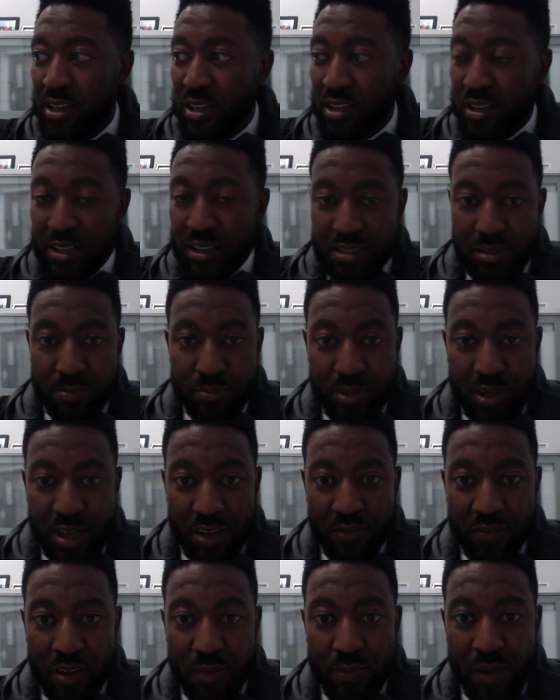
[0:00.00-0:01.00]
lesson
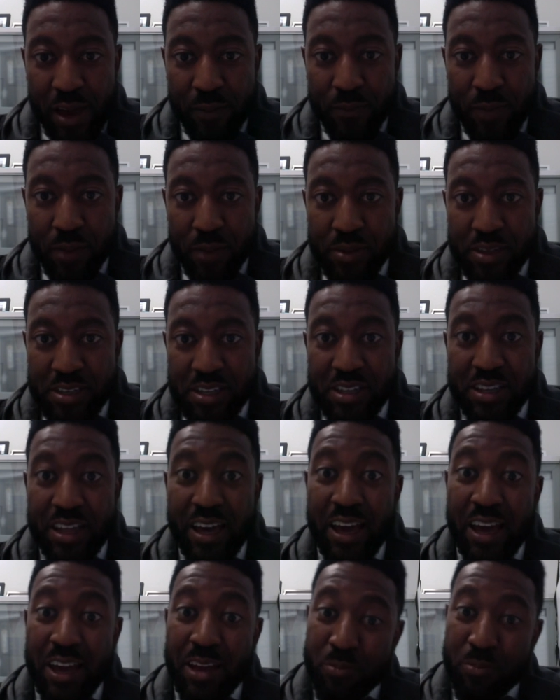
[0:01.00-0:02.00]
plan feedback may be
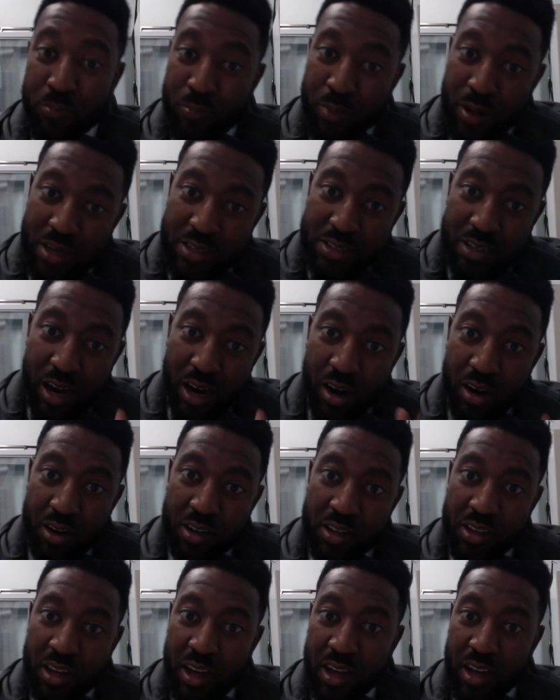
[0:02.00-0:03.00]
delayed, but I
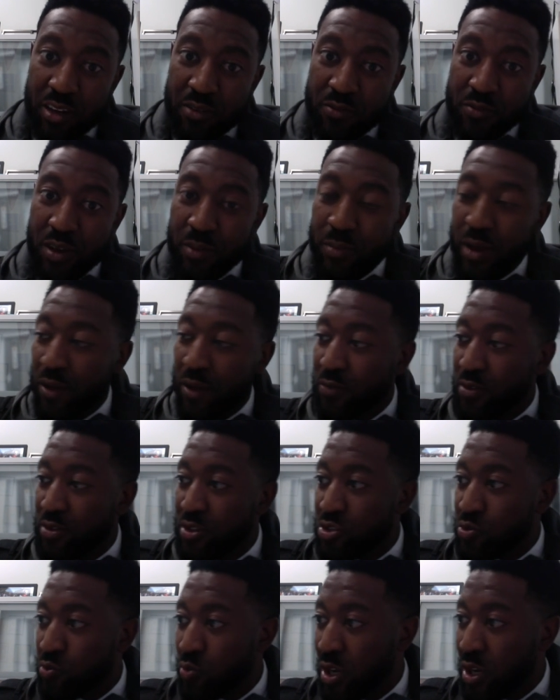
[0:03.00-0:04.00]
already gave feedback for
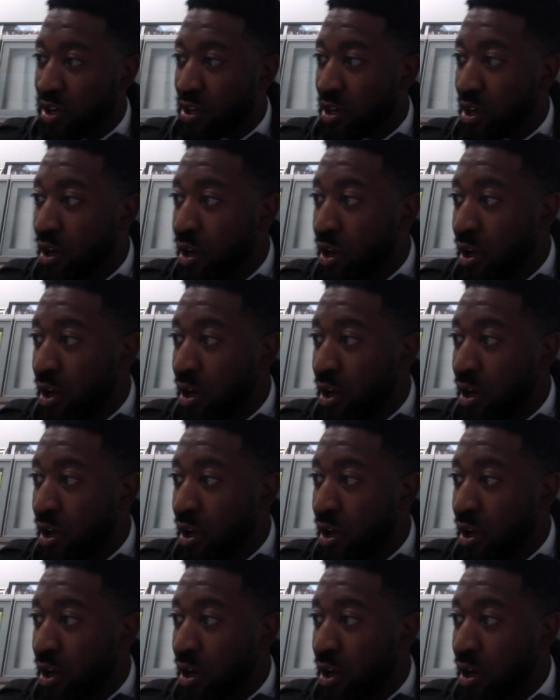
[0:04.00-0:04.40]
this week.